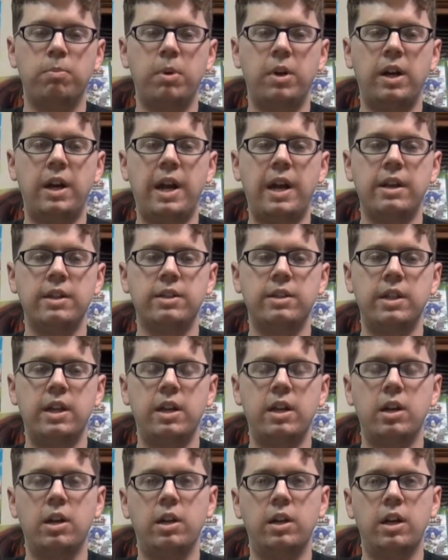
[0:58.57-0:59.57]
but it has
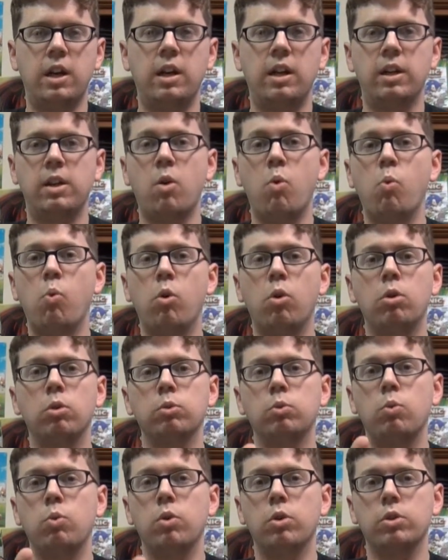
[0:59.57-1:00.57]
a kind of like a
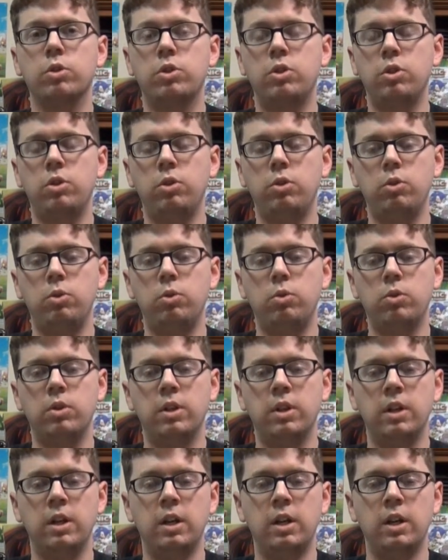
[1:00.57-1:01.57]
World War II
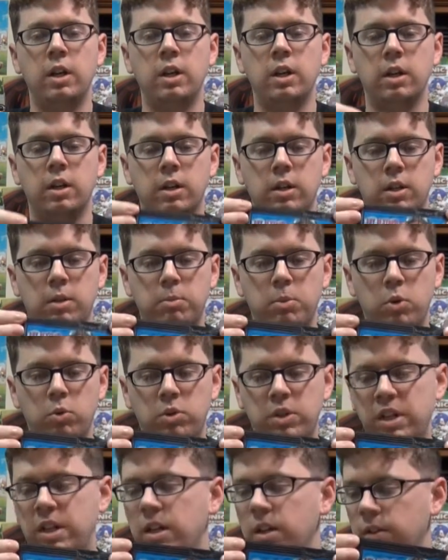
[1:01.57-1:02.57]

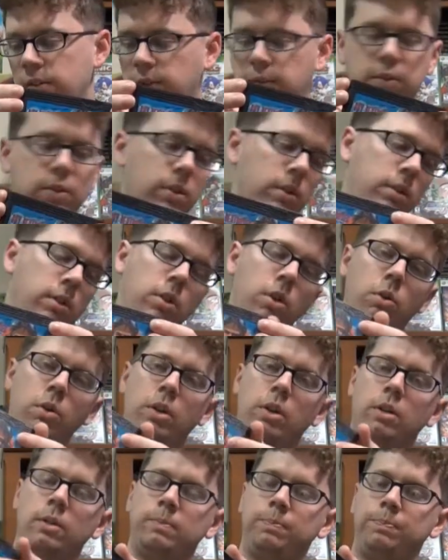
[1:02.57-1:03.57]
motif to it.